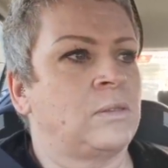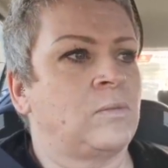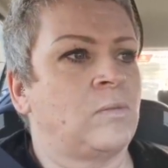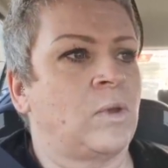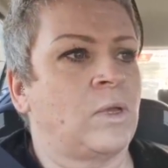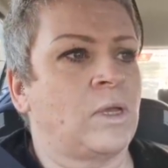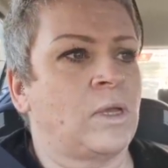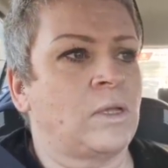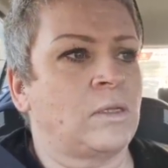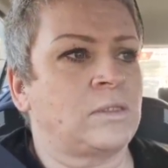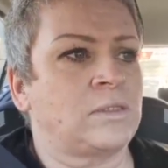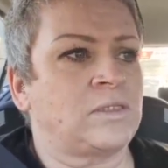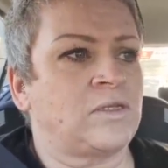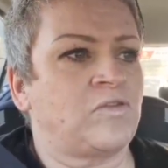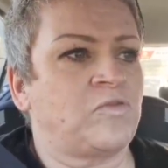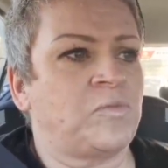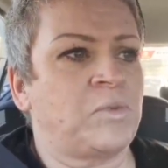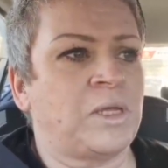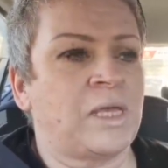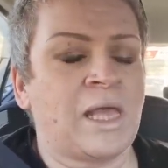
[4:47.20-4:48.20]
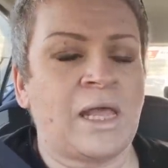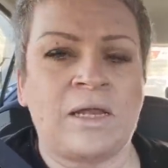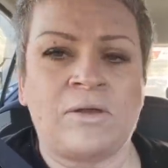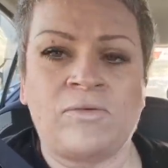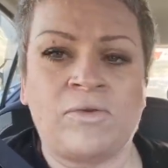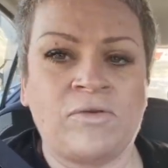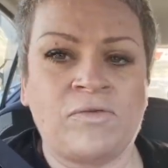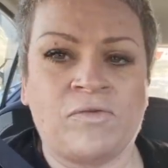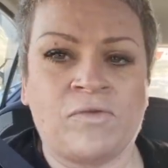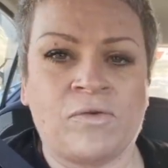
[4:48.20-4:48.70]
Why can't stuff be
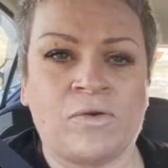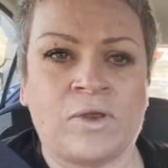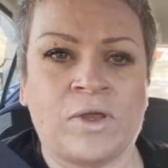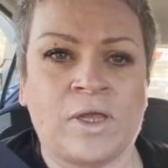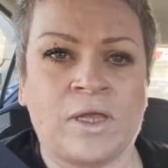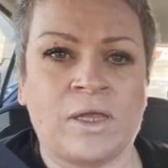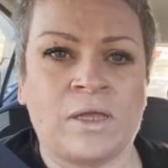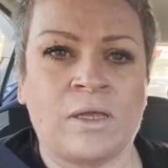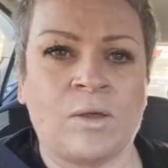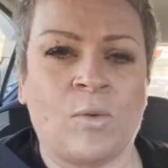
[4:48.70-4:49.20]
calorie free?